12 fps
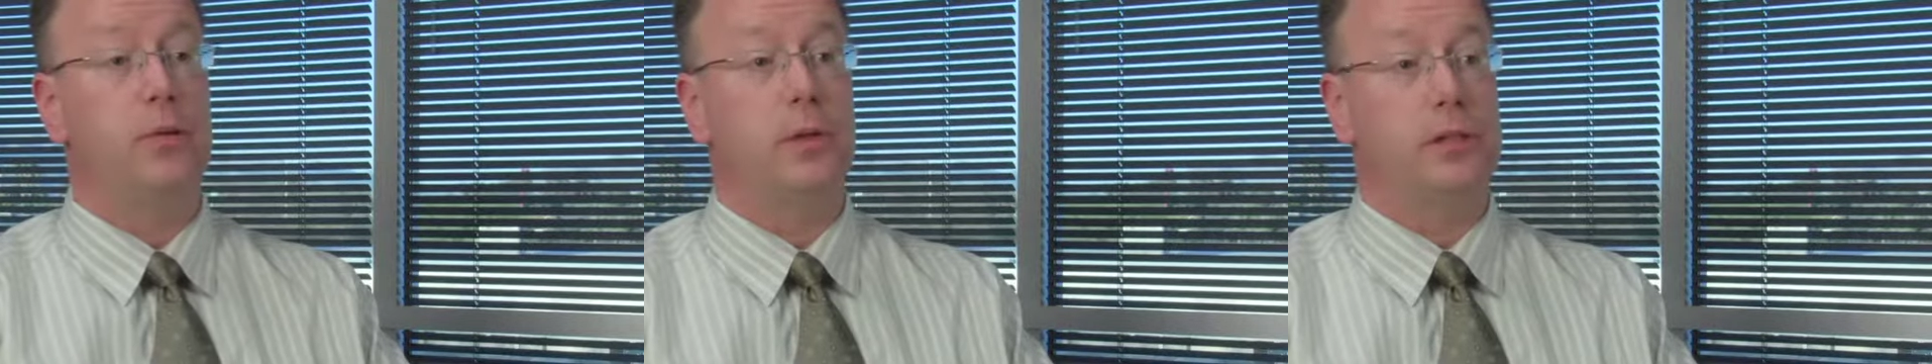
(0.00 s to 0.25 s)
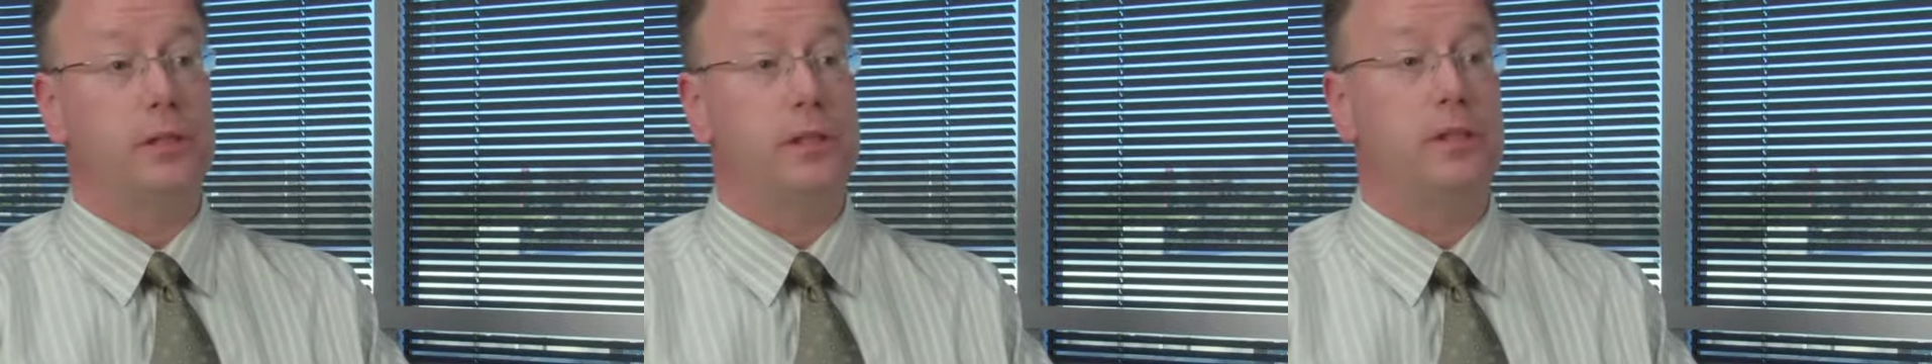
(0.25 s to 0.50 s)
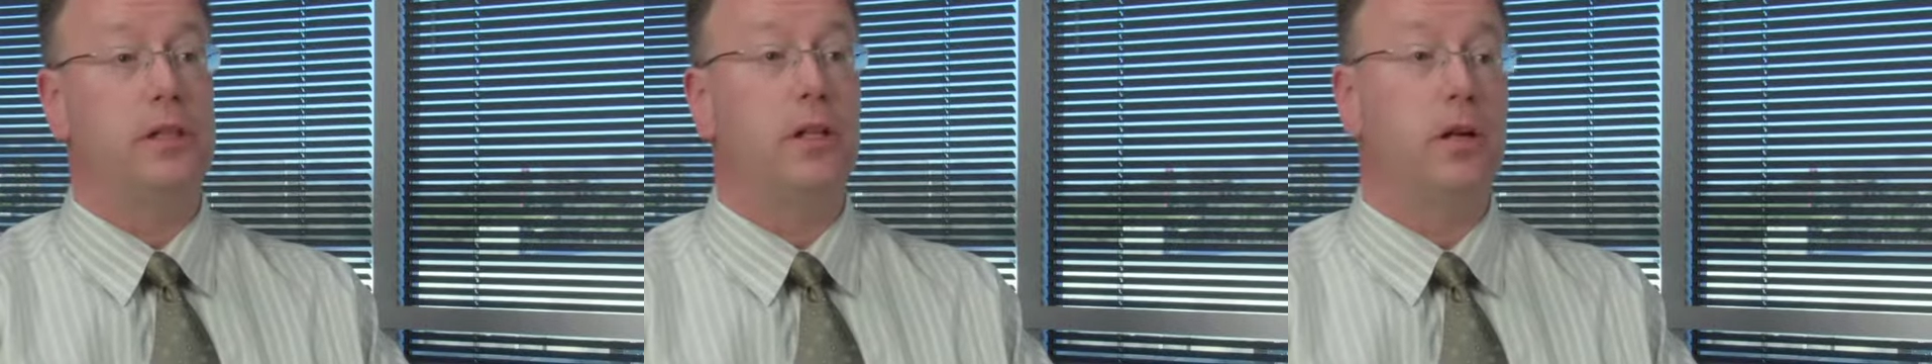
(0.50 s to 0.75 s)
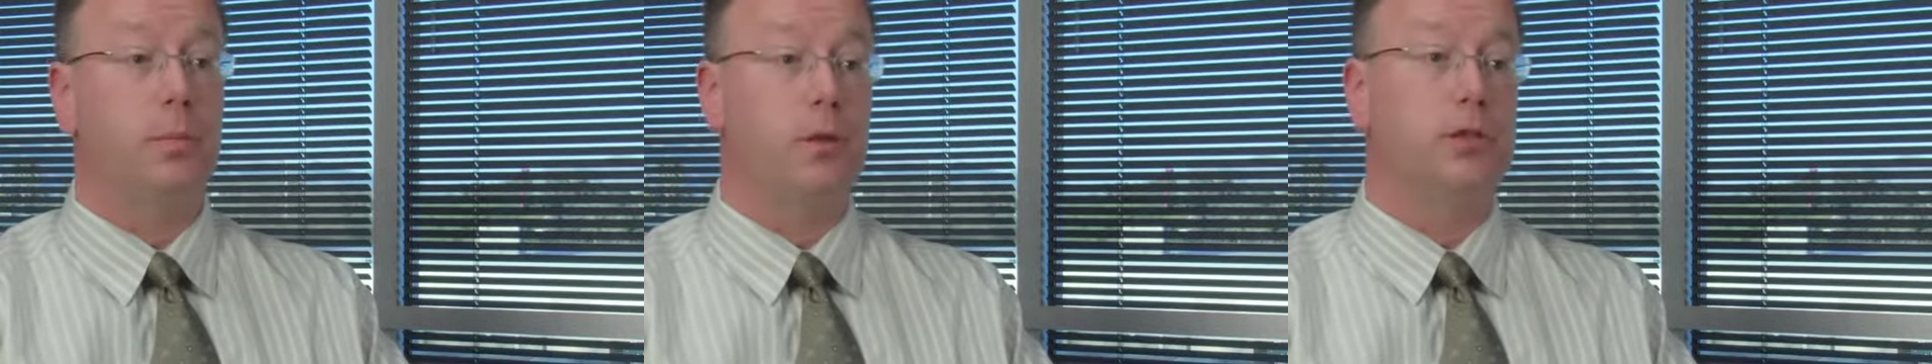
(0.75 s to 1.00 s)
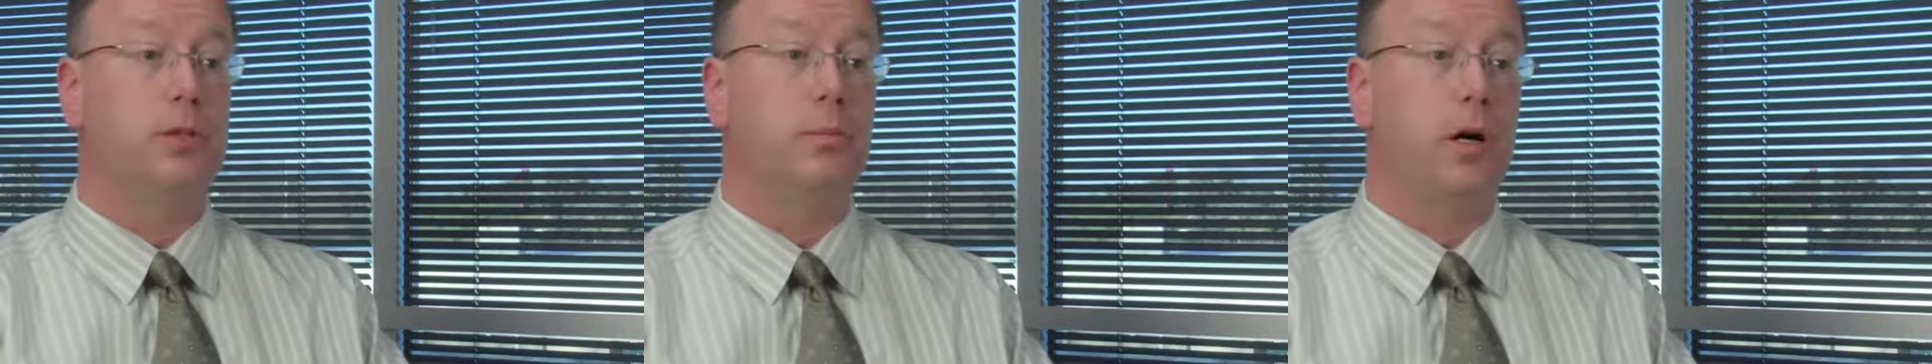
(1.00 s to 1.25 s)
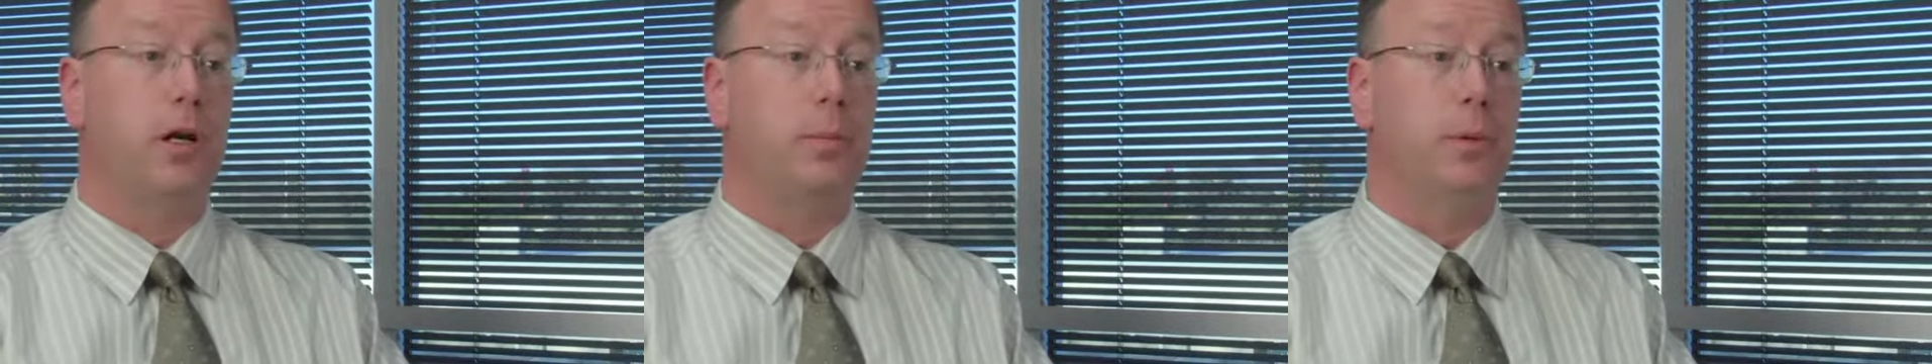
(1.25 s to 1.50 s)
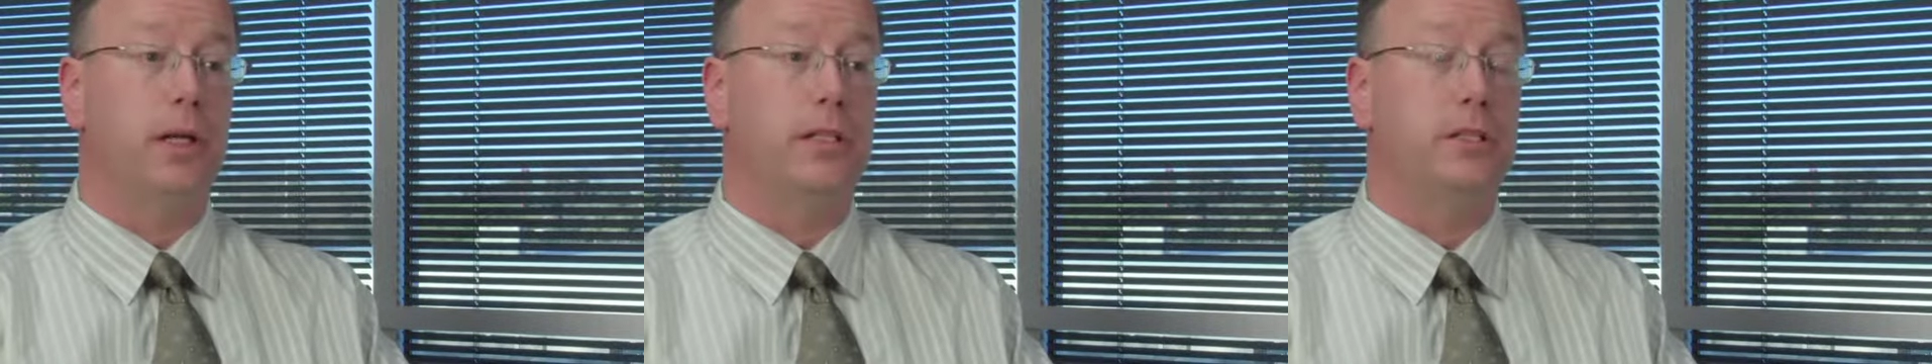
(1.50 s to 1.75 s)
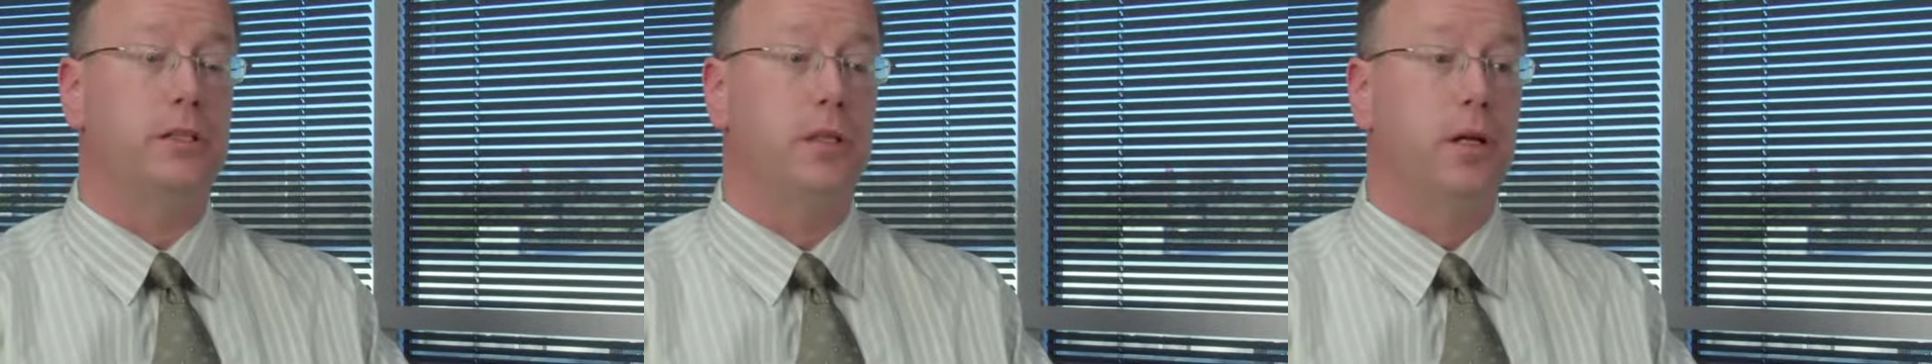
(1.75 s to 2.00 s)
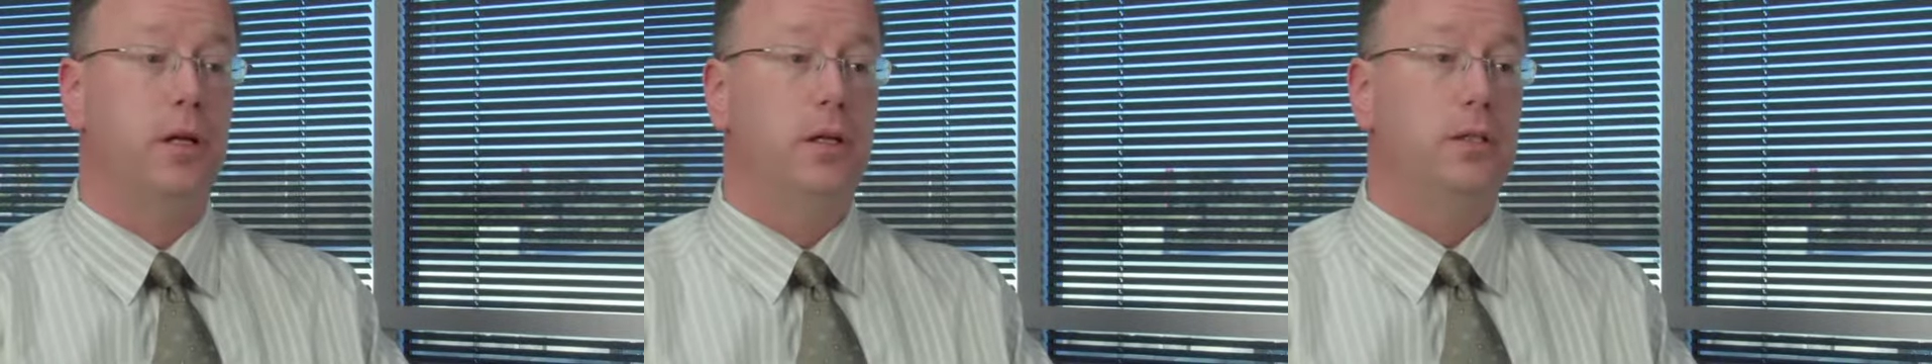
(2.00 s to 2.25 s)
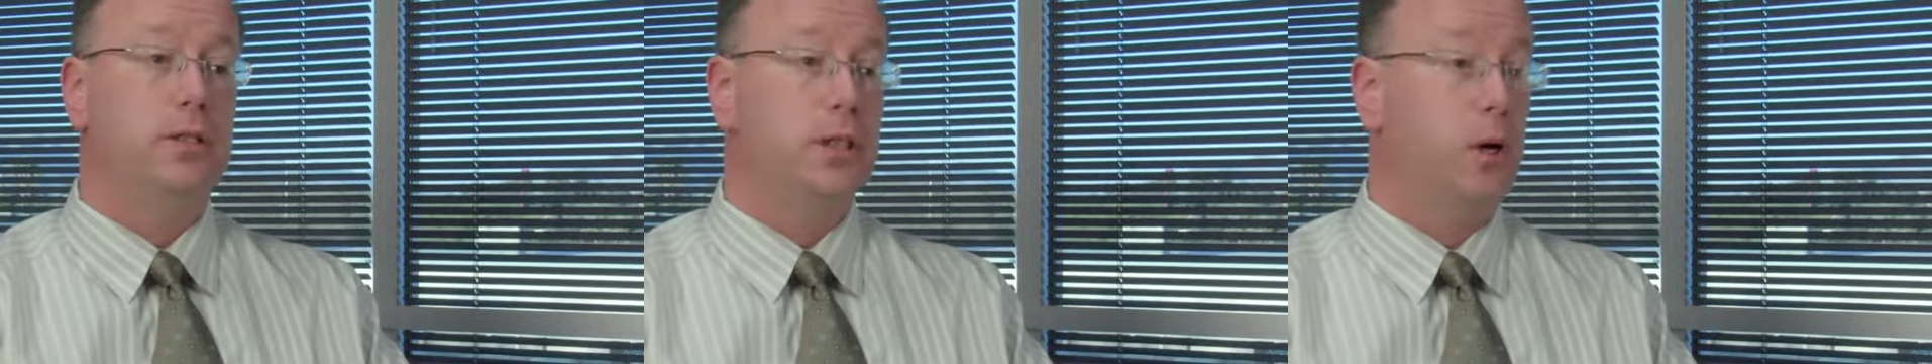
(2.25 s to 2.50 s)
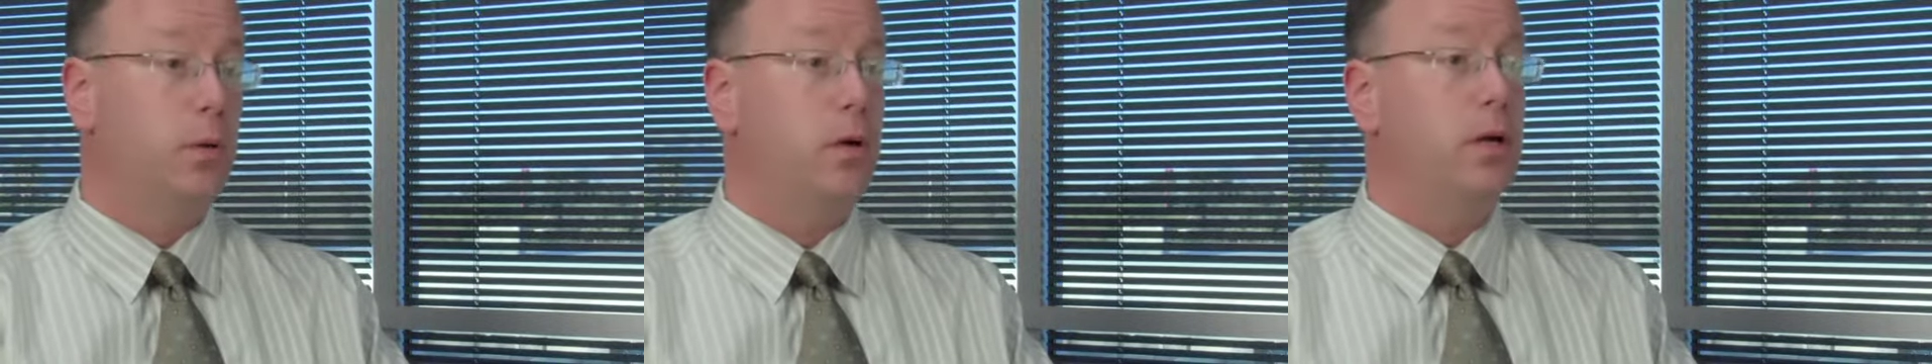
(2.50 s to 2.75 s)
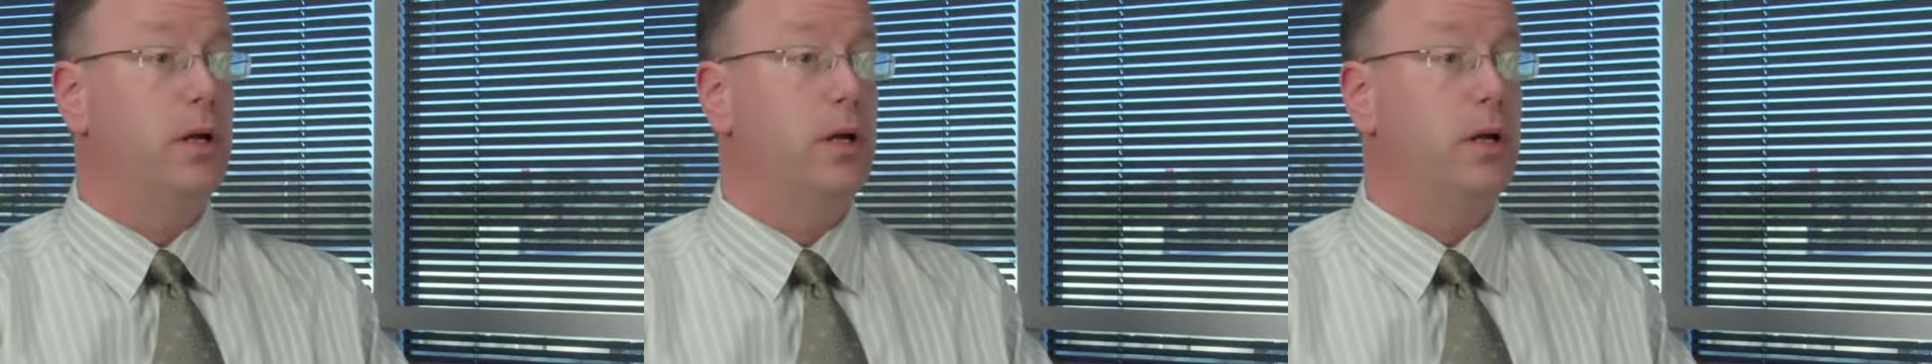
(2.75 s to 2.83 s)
to exist in the commercial marketplace. So,